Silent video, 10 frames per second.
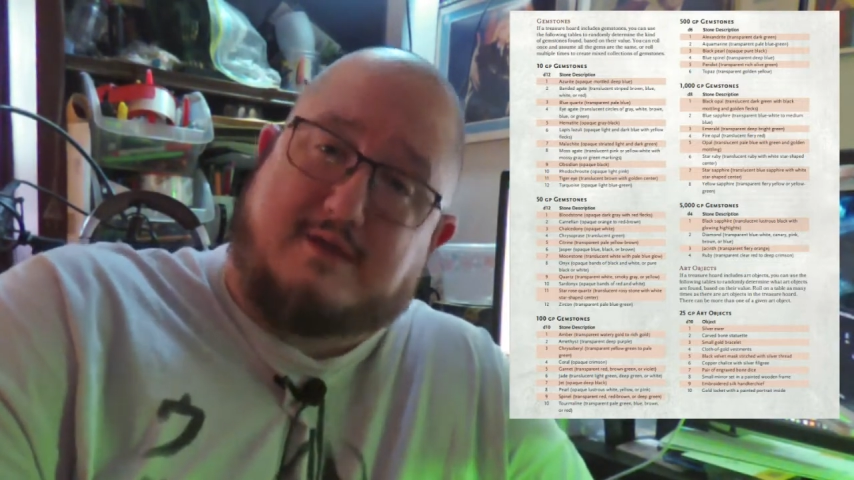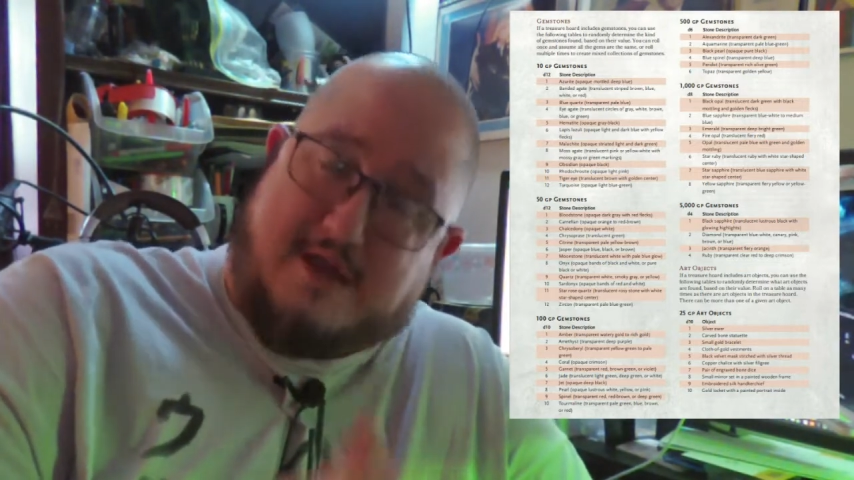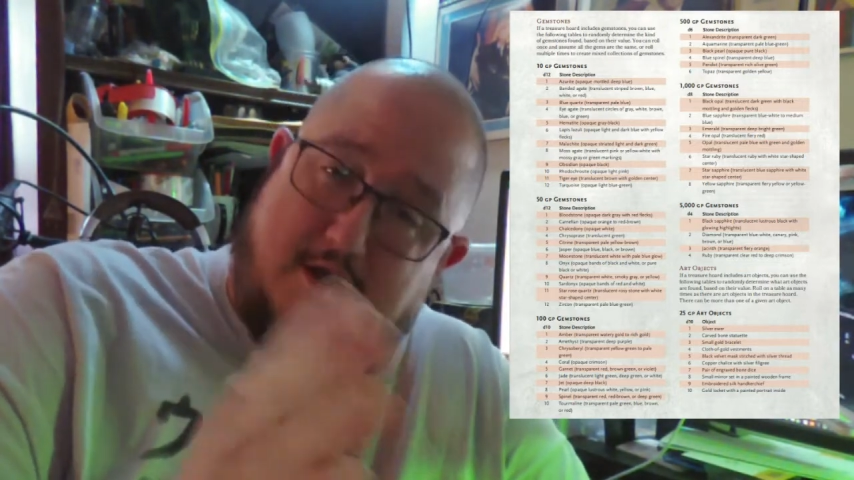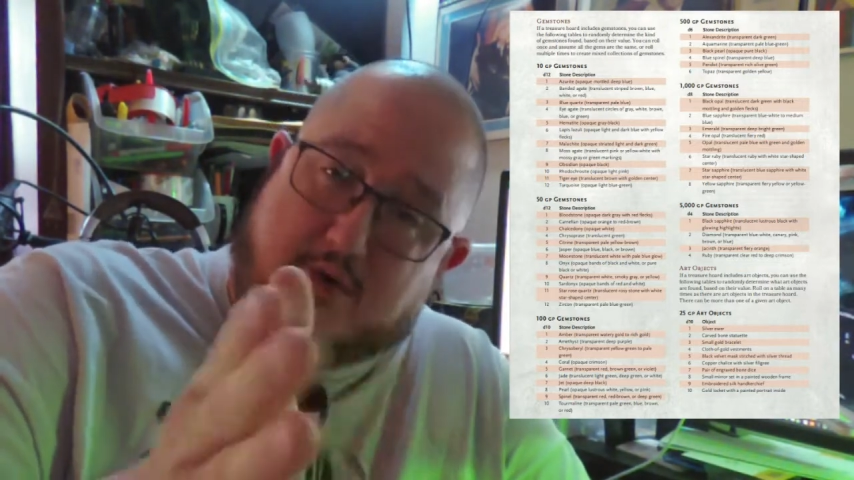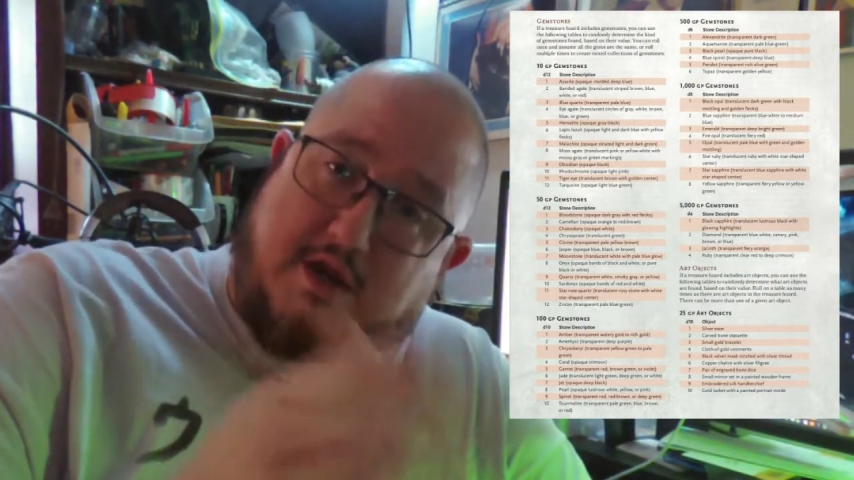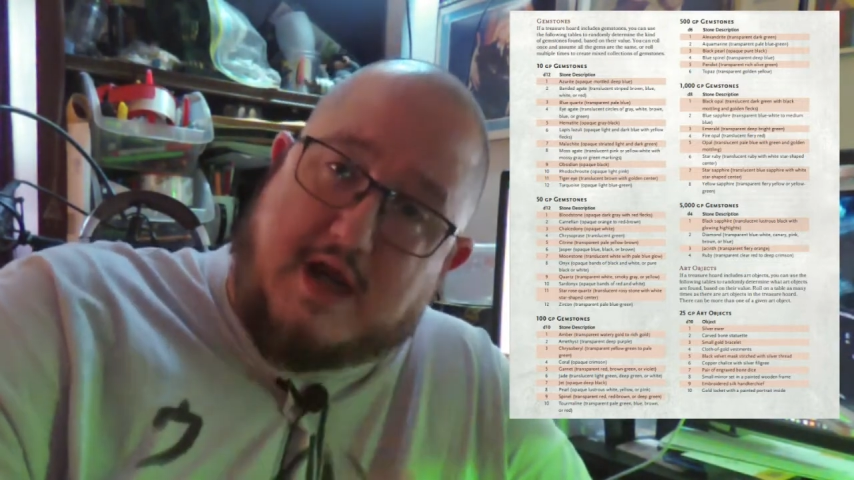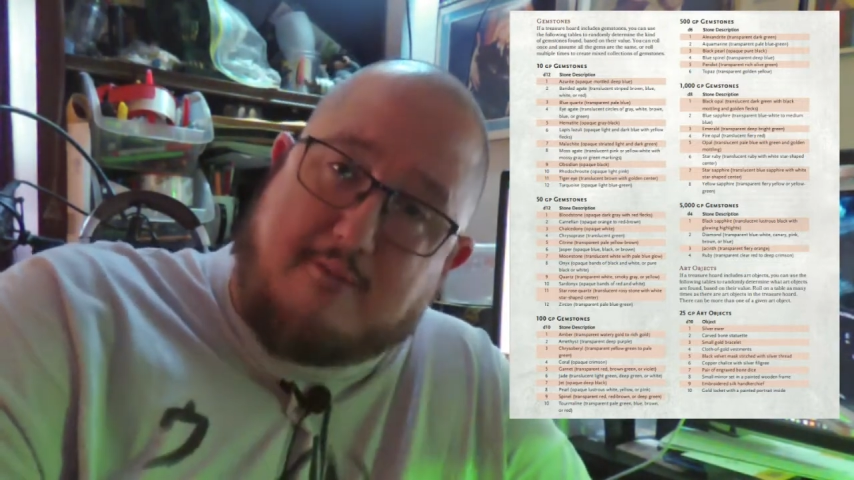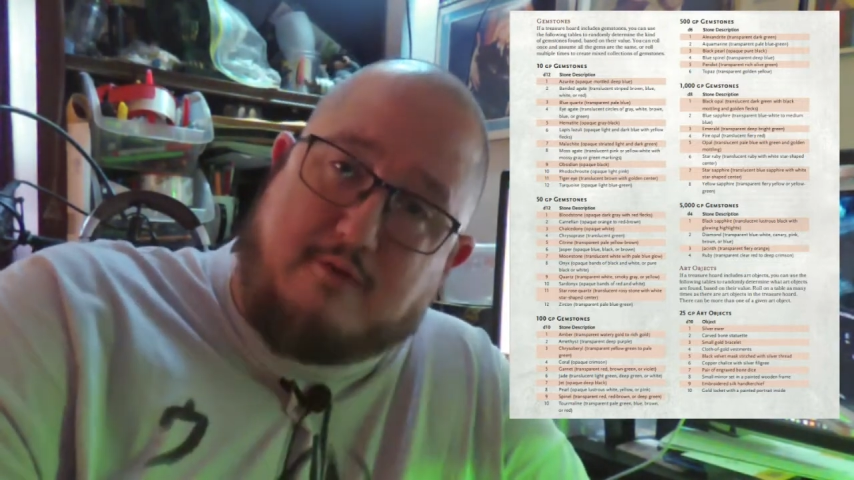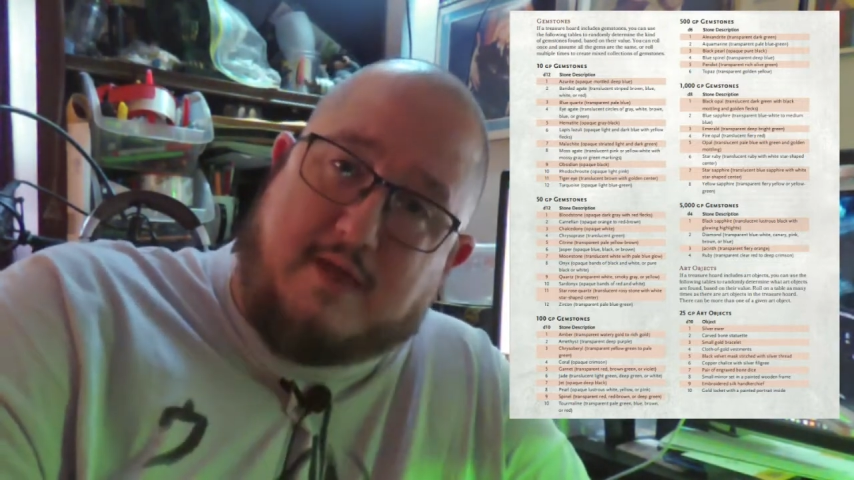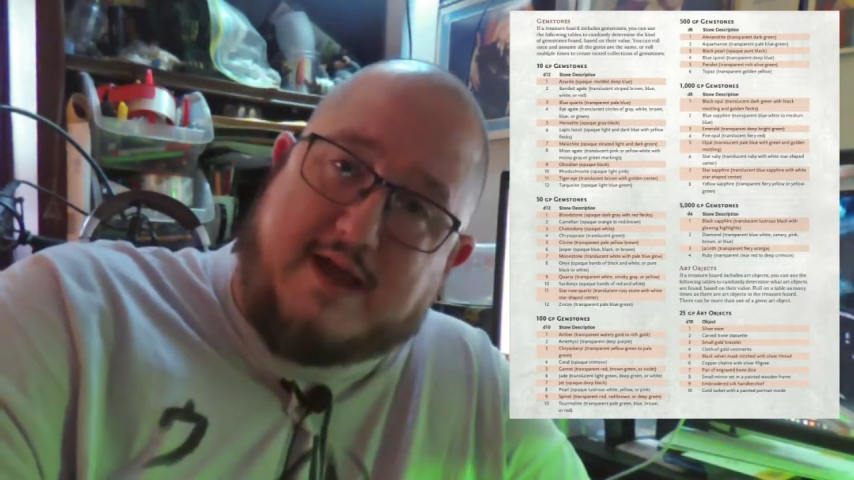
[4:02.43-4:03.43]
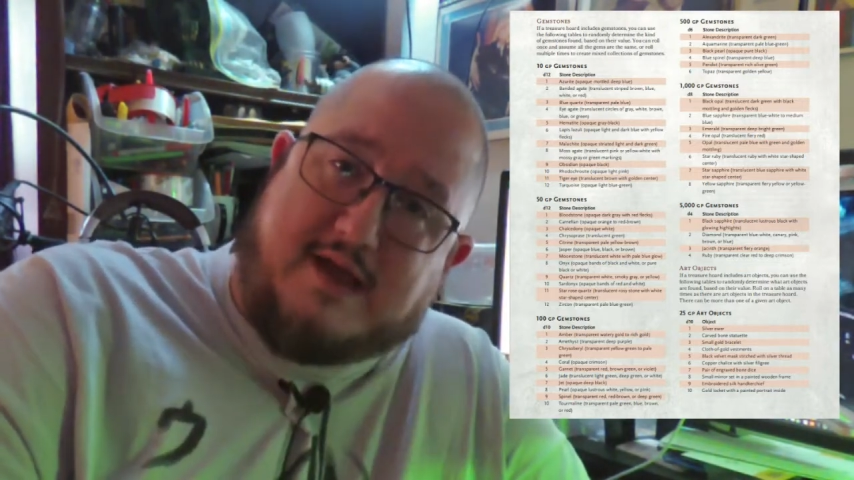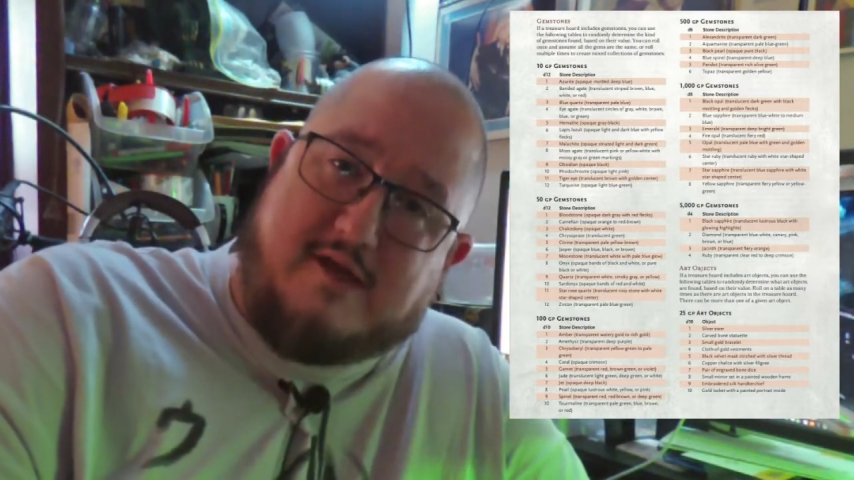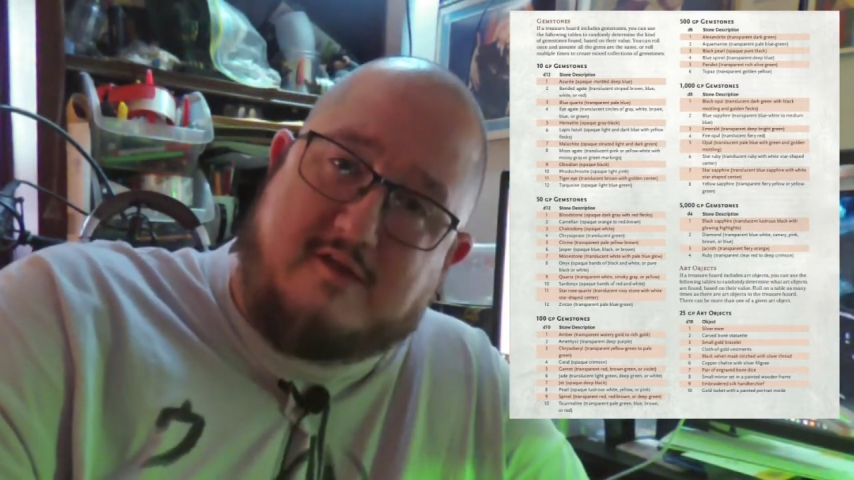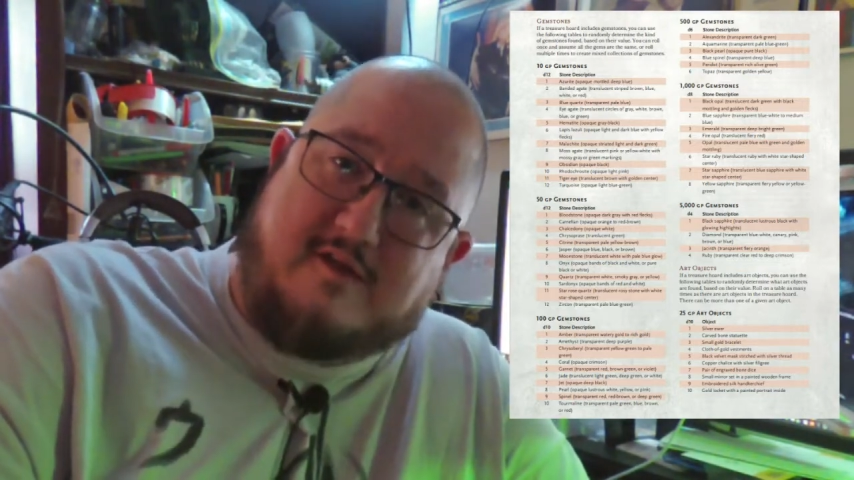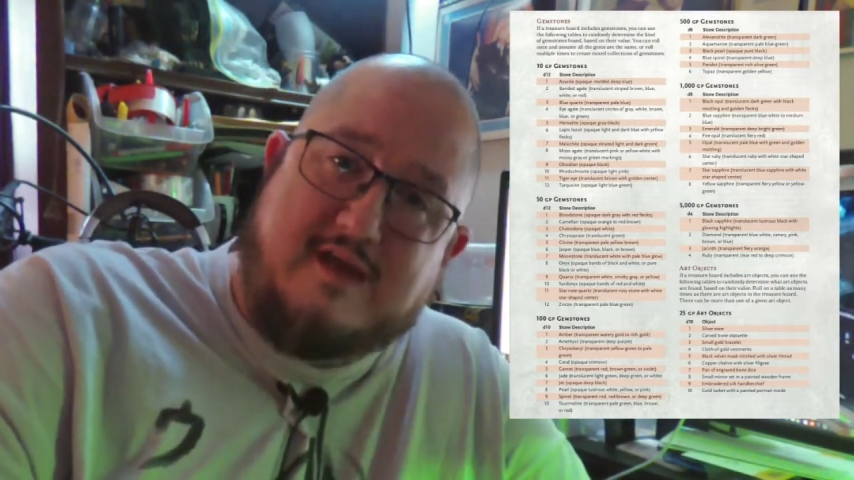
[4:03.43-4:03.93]
Do you know what a coprolite
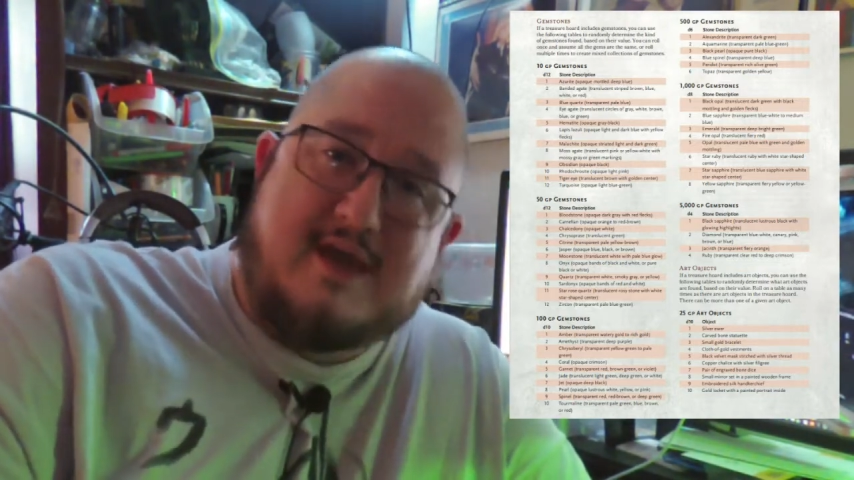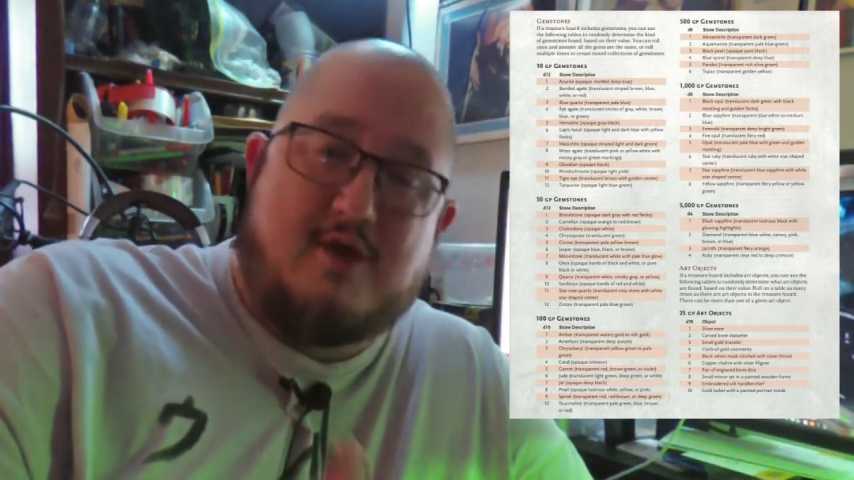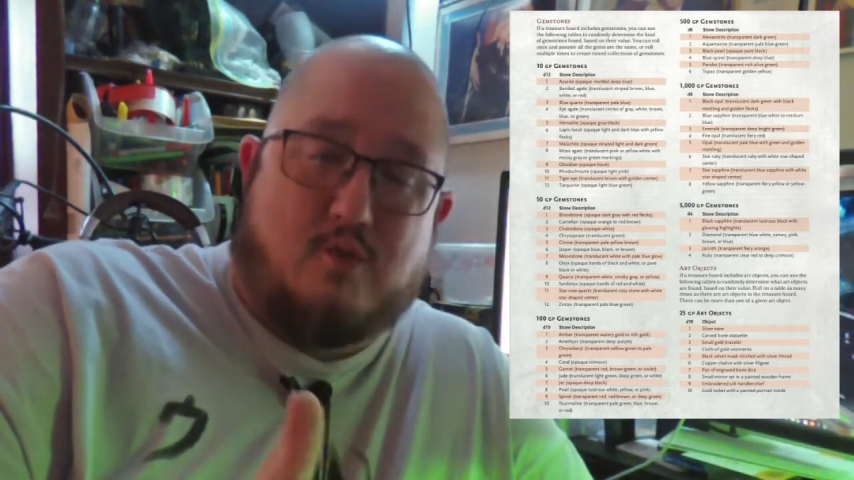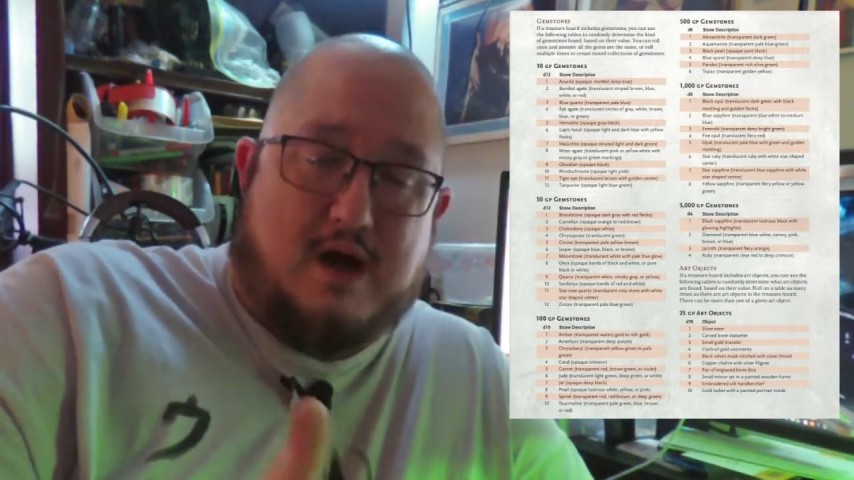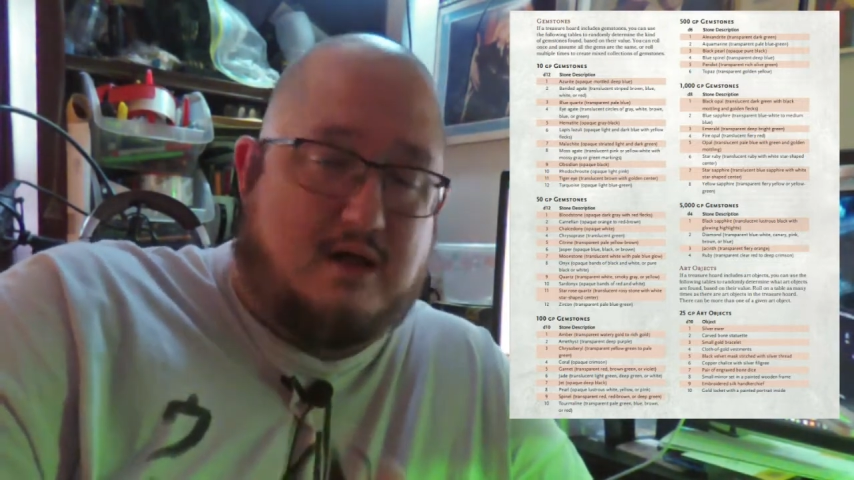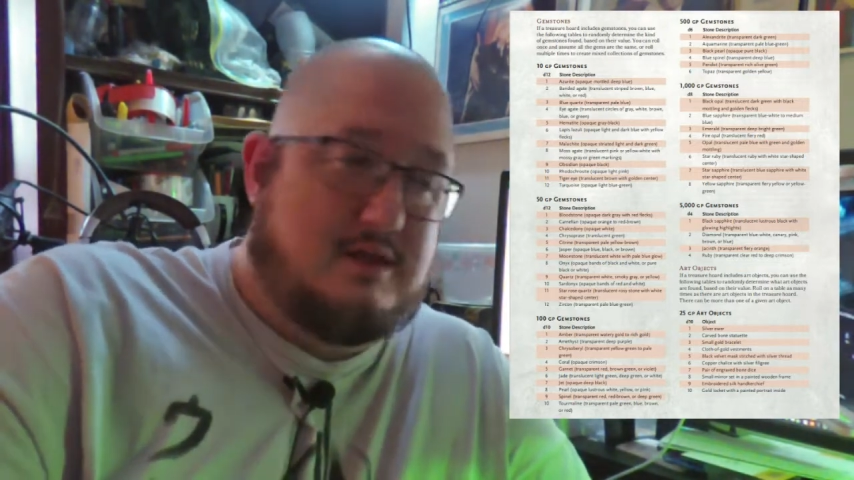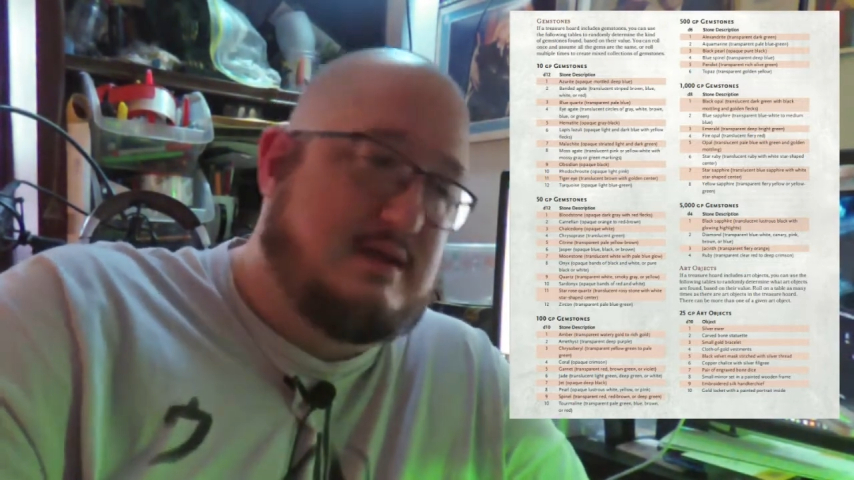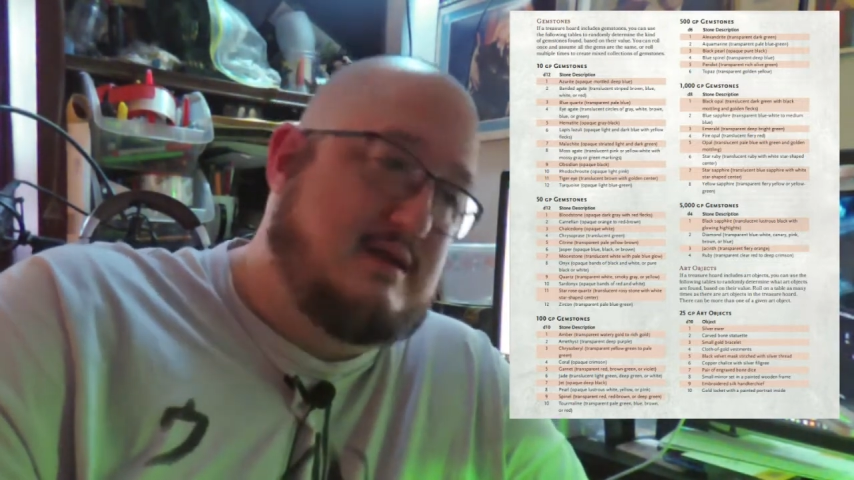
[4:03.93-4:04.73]
is? Well,